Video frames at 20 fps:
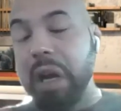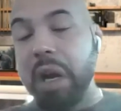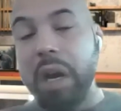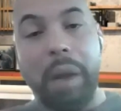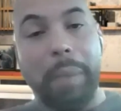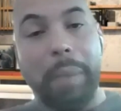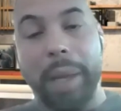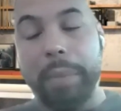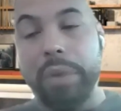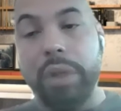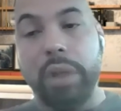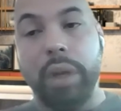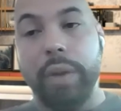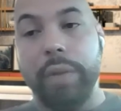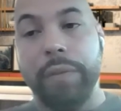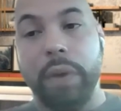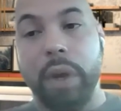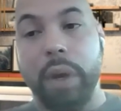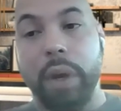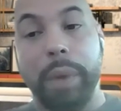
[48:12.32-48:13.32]
I'm absolutely
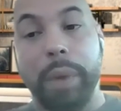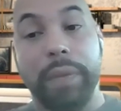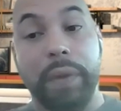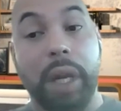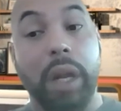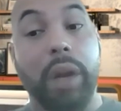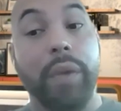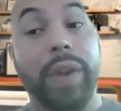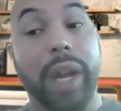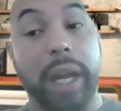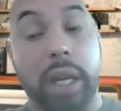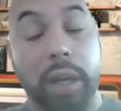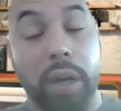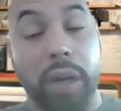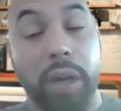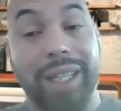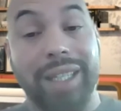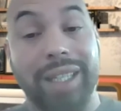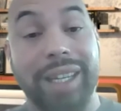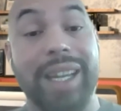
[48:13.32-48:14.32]
fine with. And I
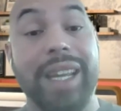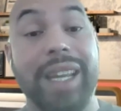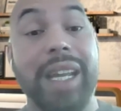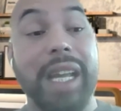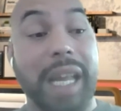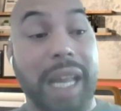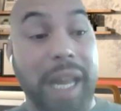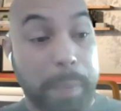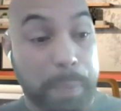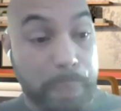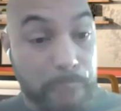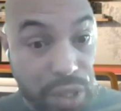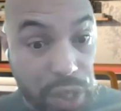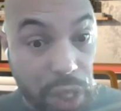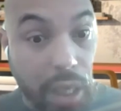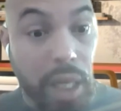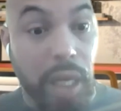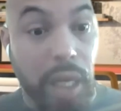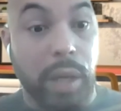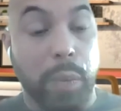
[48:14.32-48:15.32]
recognize,
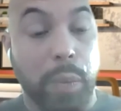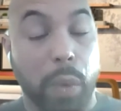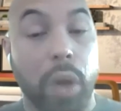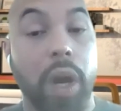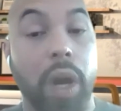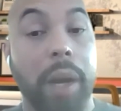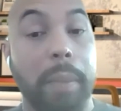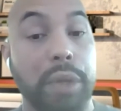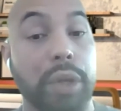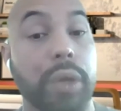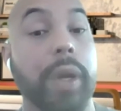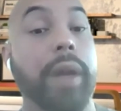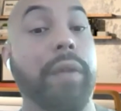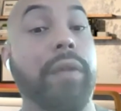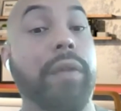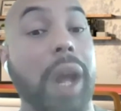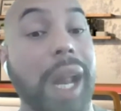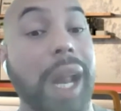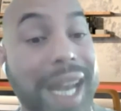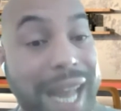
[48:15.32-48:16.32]
particularly what I'm doing
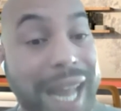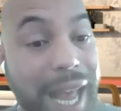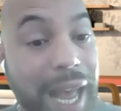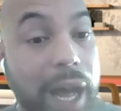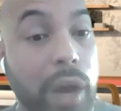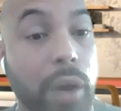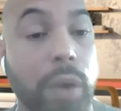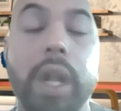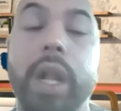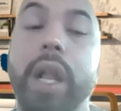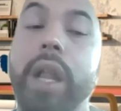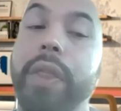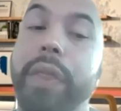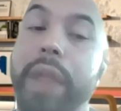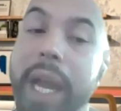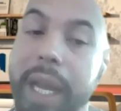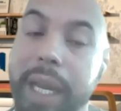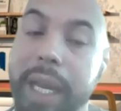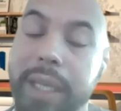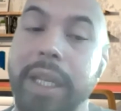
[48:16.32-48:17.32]
right now,
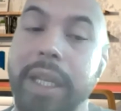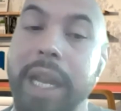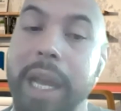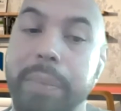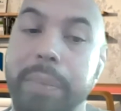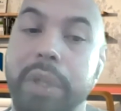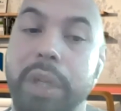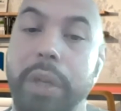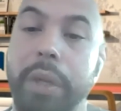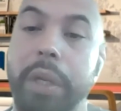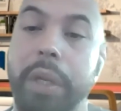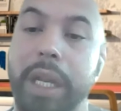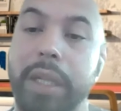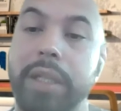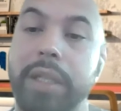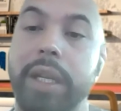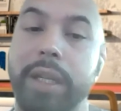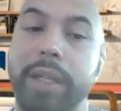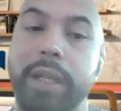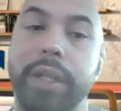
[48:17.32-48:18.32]
that is an absolute
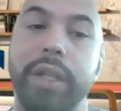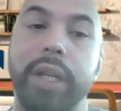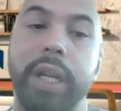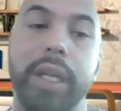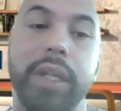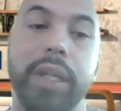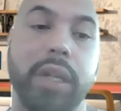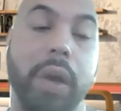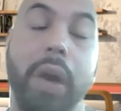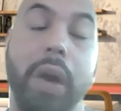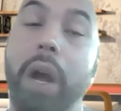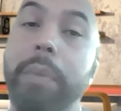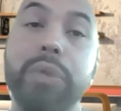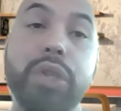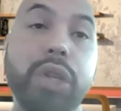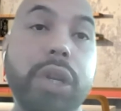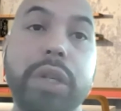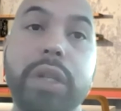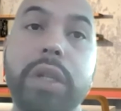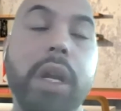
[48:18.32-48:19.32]
necessity. So
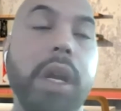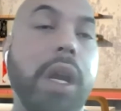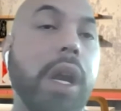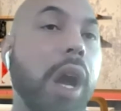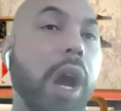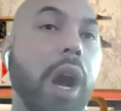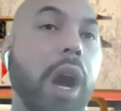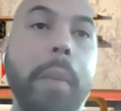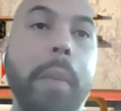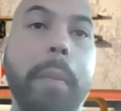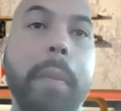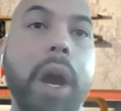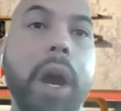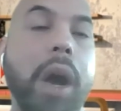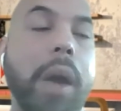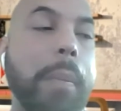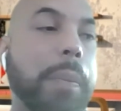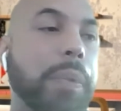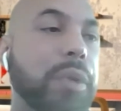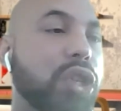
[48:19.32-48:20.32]

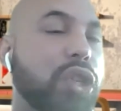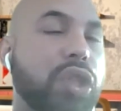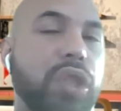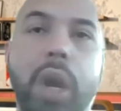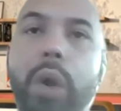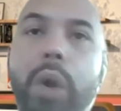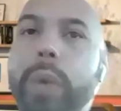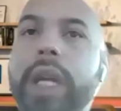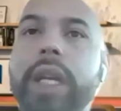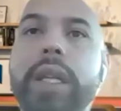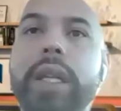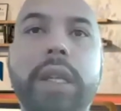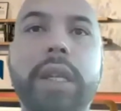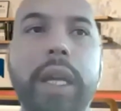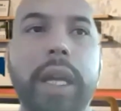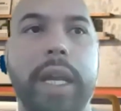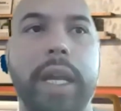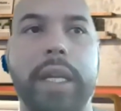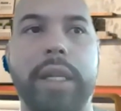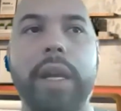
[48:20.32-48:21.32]
I'm sowing
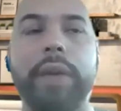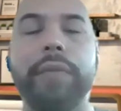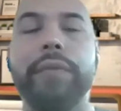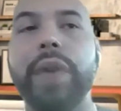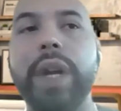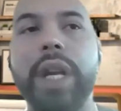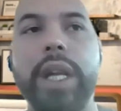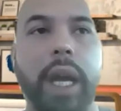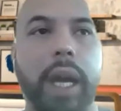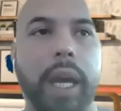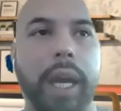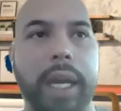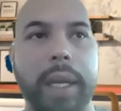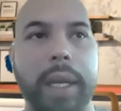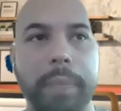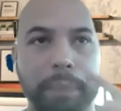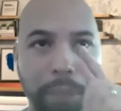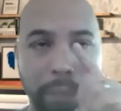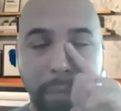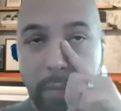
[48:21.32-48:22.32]
seeds every
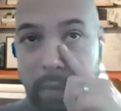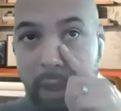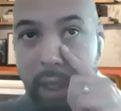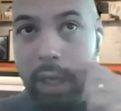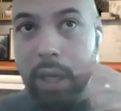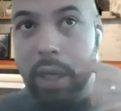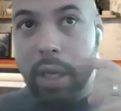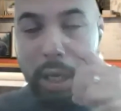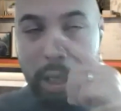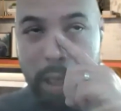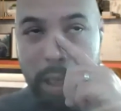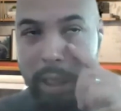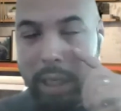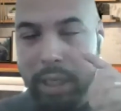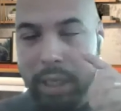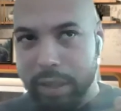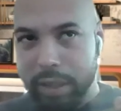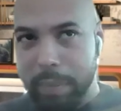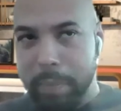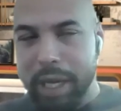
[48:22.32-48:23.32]
day.
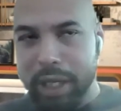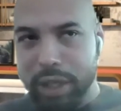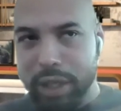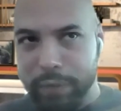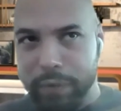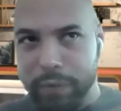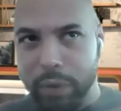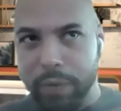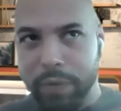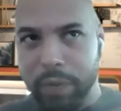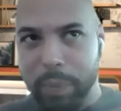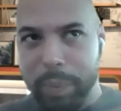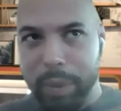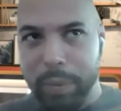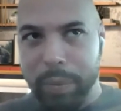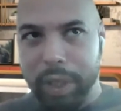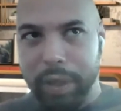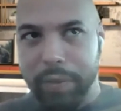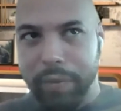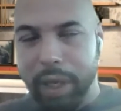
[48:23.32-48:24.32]
That's a metaphor for
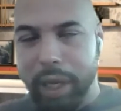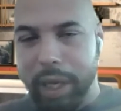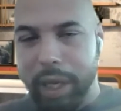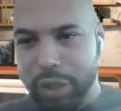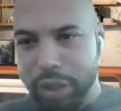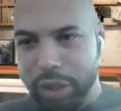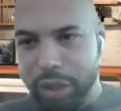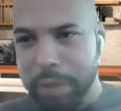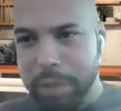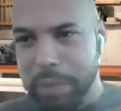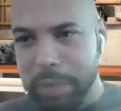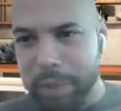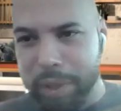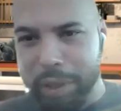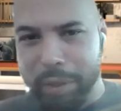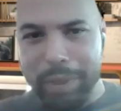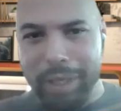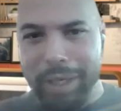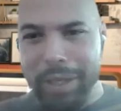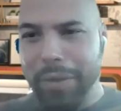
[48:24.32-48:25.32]
building relationships, by
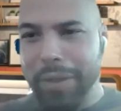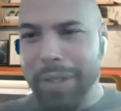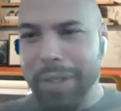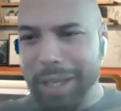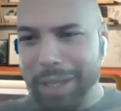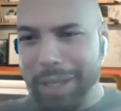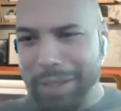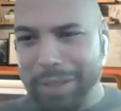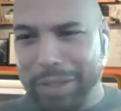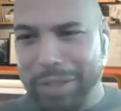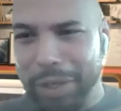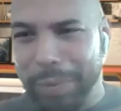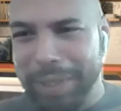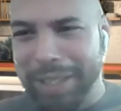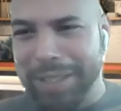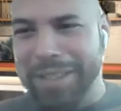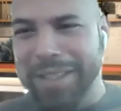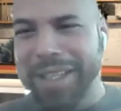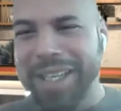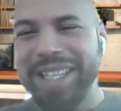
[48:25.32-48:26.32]
the way, not the other
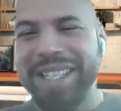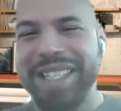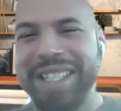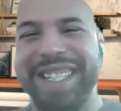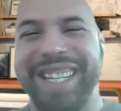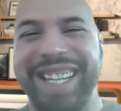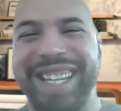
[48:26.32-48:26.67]
sowing seeds.